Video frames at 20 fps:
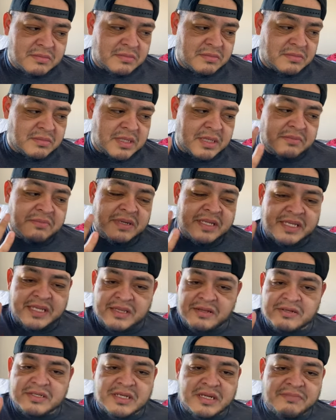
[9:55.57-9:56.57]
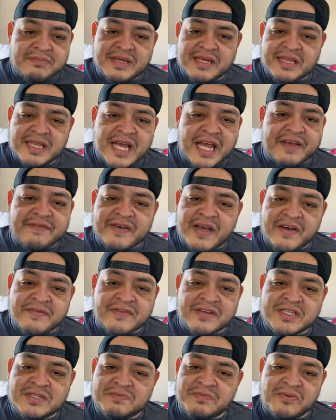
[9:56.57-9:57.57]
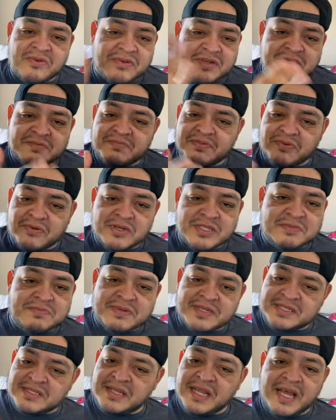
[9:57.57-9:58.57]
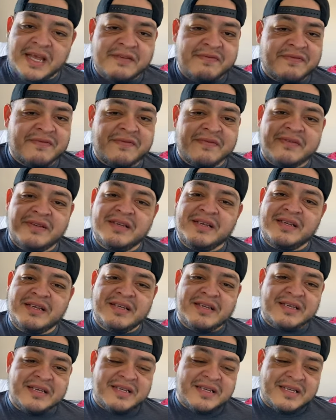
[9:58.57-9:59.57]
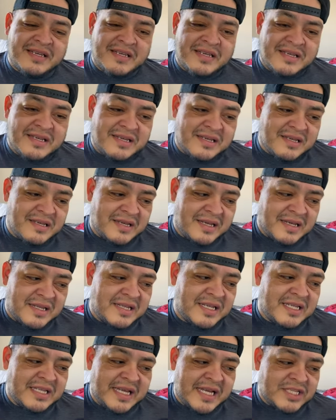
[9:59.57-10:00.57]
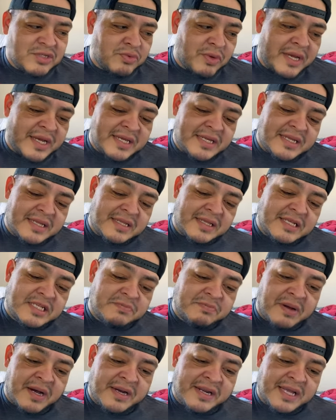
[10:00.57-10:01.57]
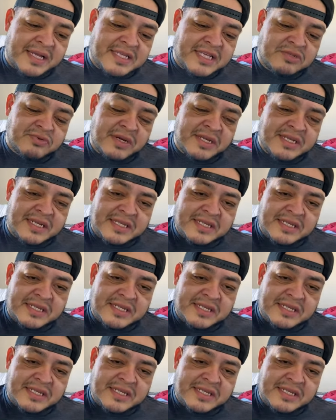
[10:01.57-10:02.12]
and then there's going to be life after sports. Sports plus life. And that's why I did this podcast. That's why I did this